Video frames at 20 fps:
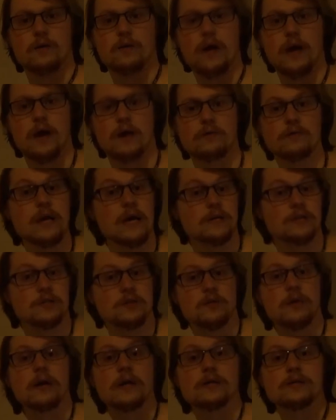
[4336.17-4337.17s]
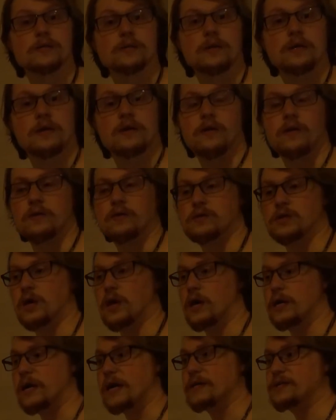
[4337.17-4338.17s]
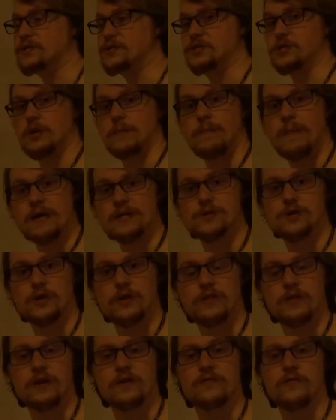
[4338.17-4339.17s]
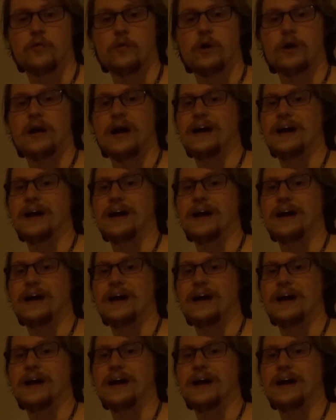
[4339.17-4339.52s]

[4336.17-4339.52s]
And yes, there is. There's a nice geometric thing for it.